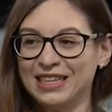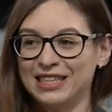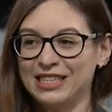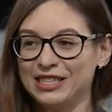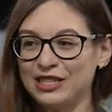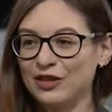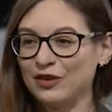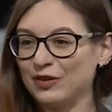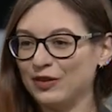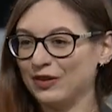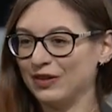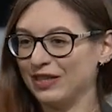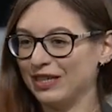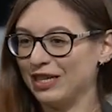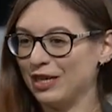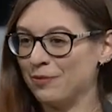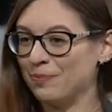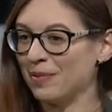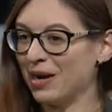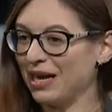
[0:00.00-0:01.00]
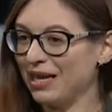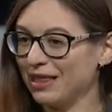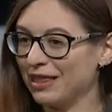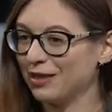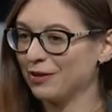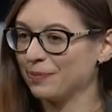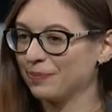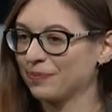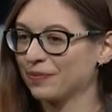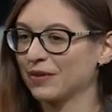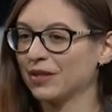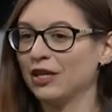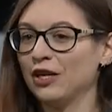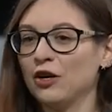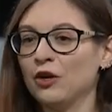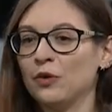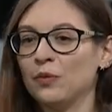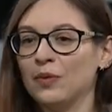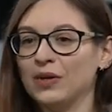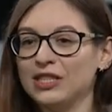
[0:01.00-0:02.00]
So, in math,
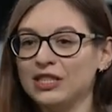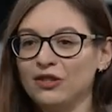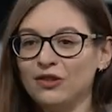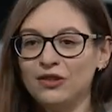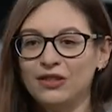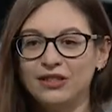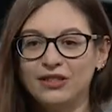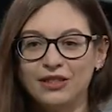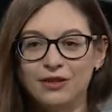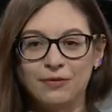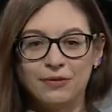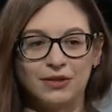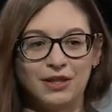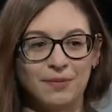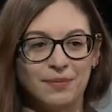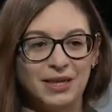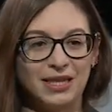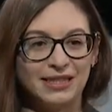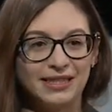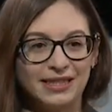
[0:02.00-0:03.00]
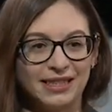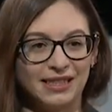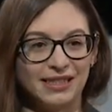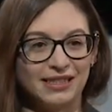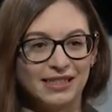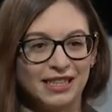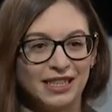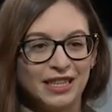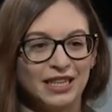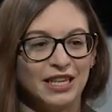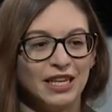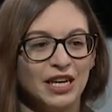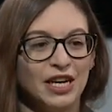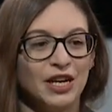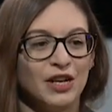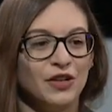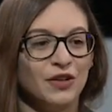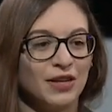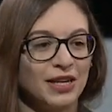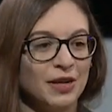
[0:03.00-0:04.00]
once you learn the fundamentals,
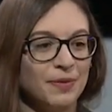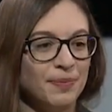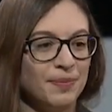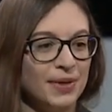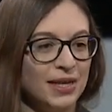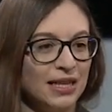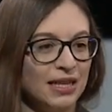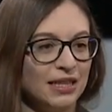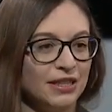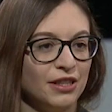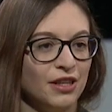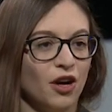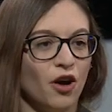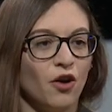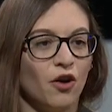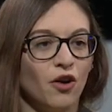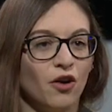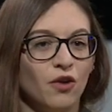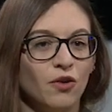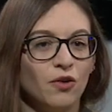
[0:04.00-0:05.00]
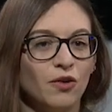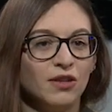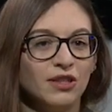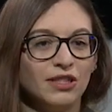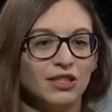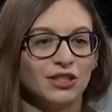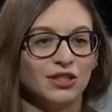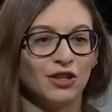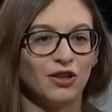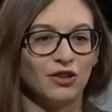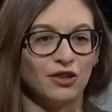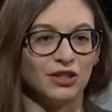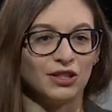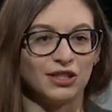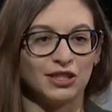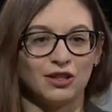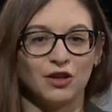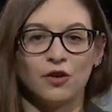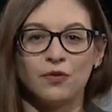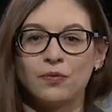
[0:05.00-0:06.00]
you can build all
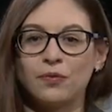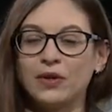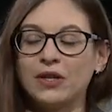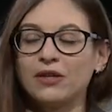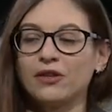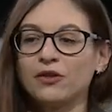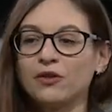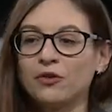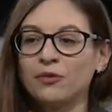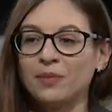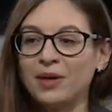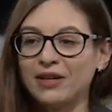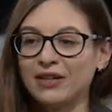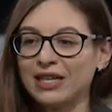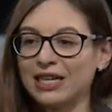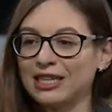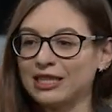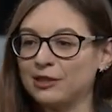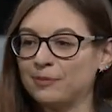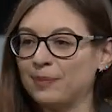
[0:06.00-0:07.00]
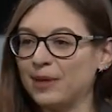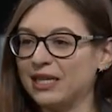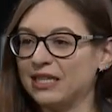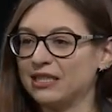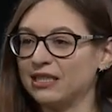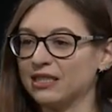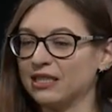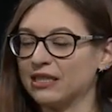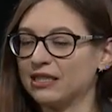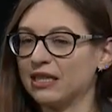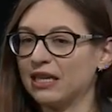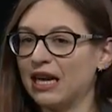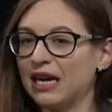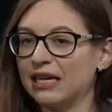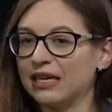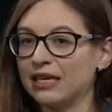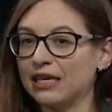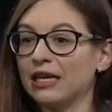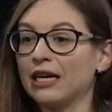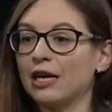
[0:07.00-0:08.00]
sorts of weird numerical spaces, like,
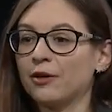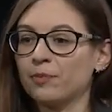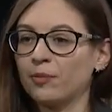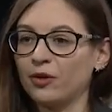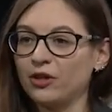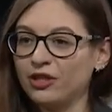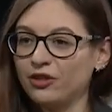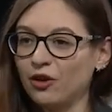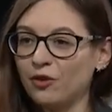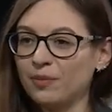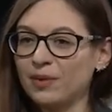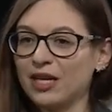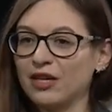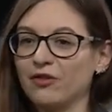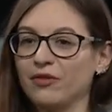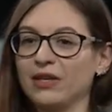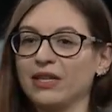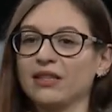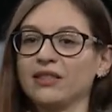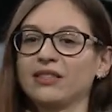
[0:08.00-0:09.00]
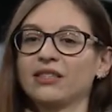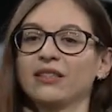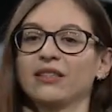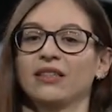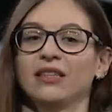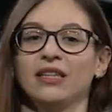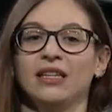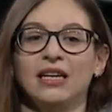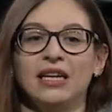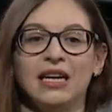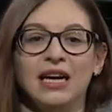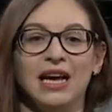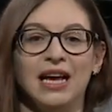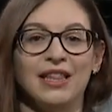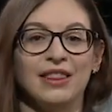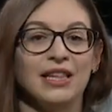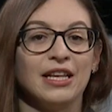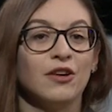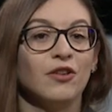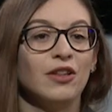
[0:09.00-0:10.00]
like polynomial rings.
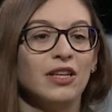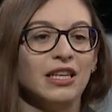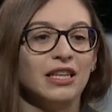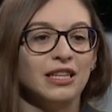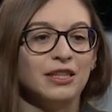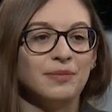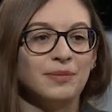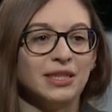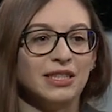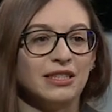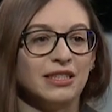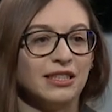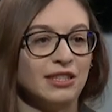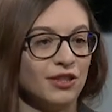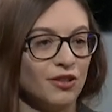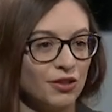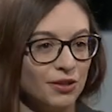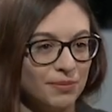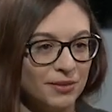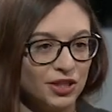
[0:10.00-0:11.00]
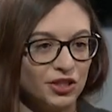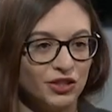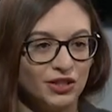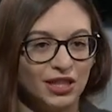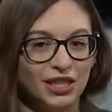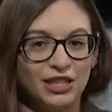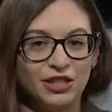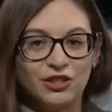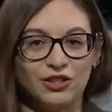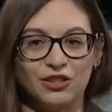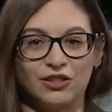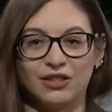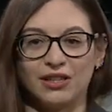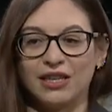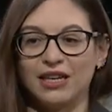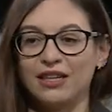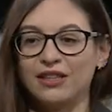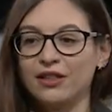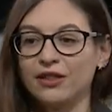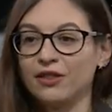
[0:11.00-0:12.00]
And the only limit is your imagination
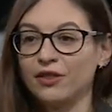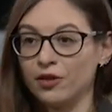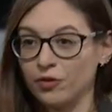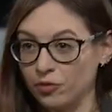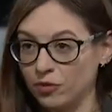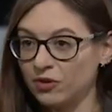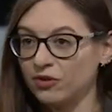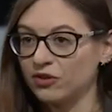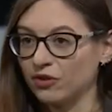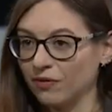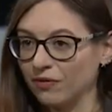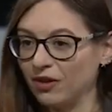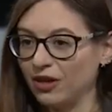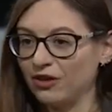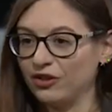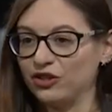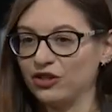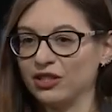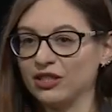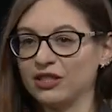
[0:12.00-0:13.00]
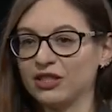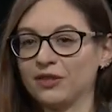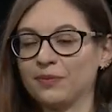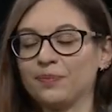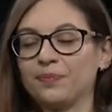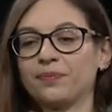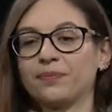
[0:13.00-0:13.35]
and the rules of logics.